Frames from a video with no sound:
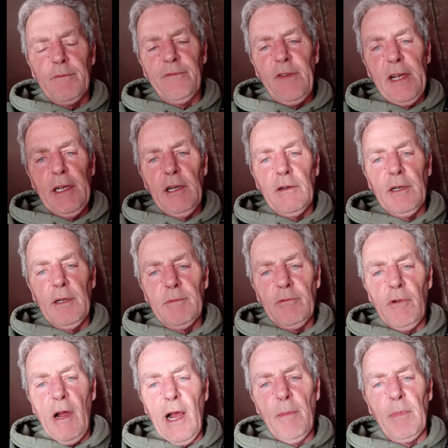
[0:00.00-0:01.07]
feeder,
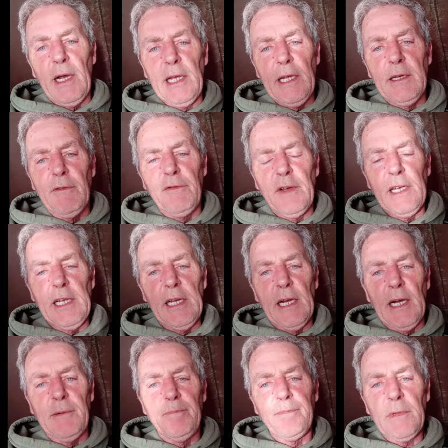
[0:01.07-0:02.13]
ground bait in the
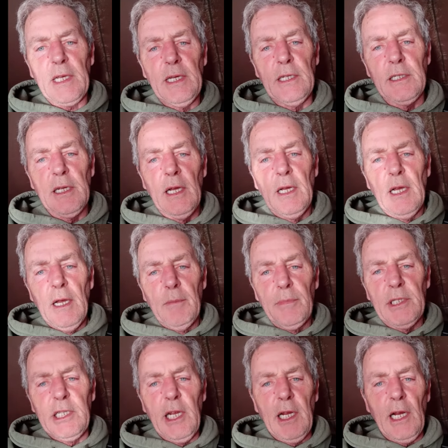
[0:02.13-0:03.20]
feeder, is
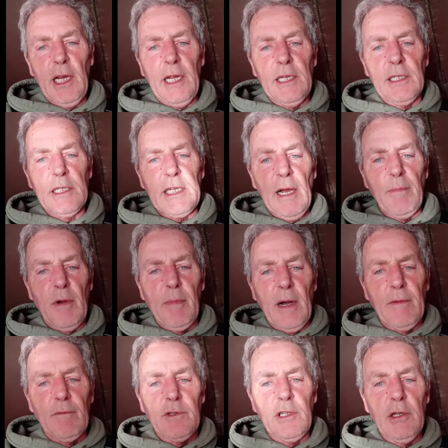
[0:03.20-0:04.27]
particularly in the summer
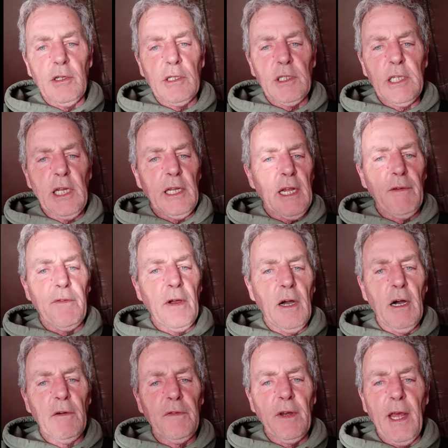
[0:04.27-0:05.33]
months, you could sit there for
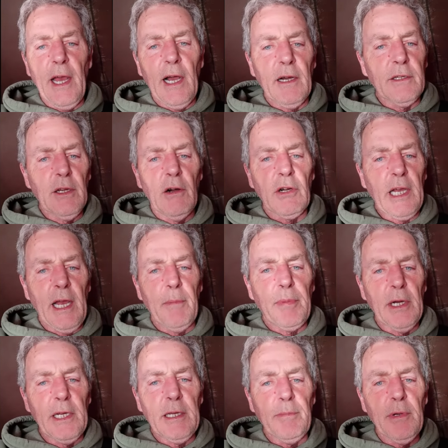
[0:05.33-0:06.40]
half an hour and not get a
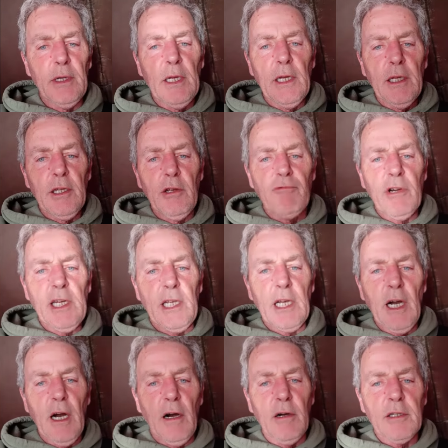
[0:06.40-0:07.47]
beep. You
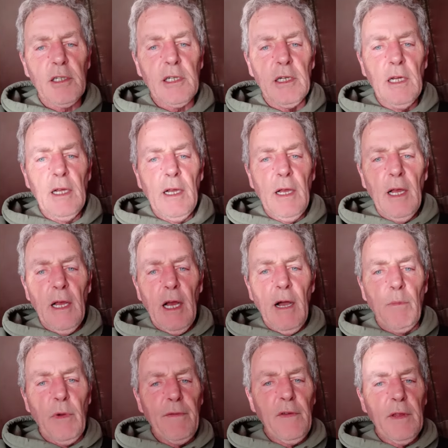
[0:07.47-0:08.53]
recast,
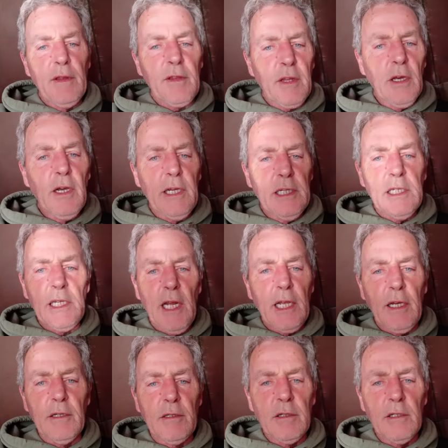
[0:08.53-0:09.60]
and within 30
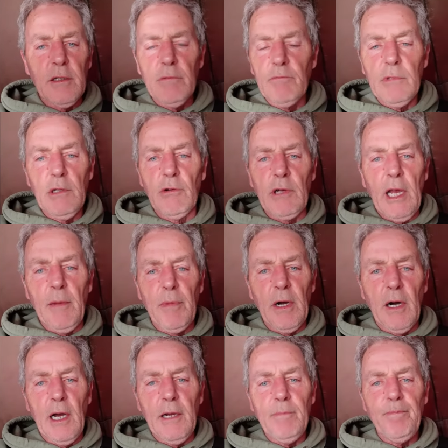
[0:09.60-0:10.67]
seconds, you'll get a
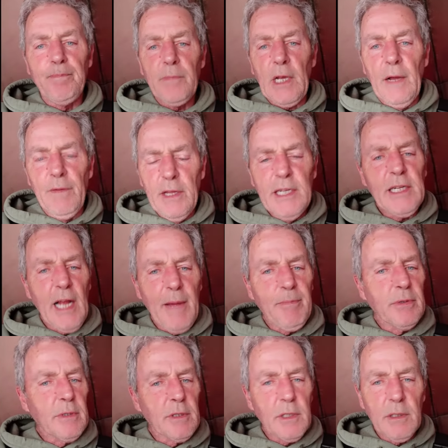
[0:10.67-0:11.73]
bite. And this
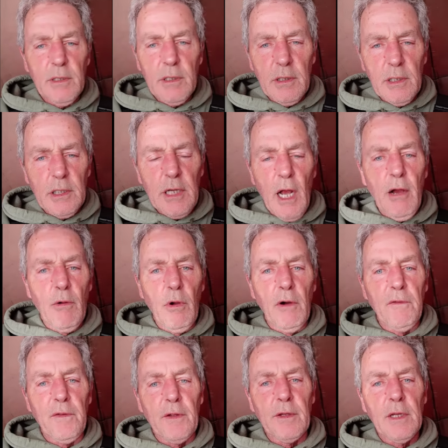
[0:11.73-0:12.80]
happens so
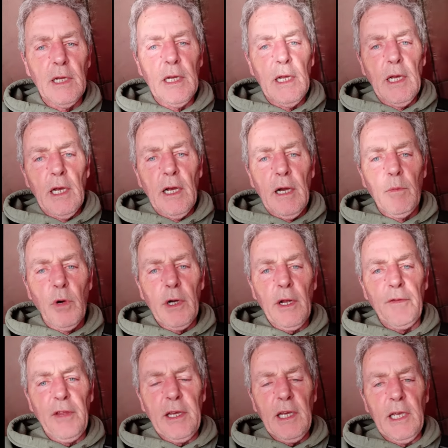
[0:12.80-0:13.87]
often. And what I
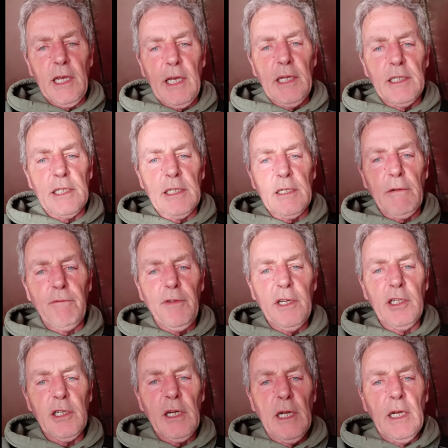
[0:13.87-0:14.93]
think it is the
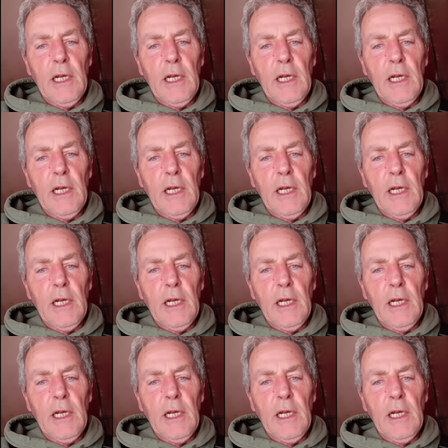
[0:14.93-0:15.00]
fish,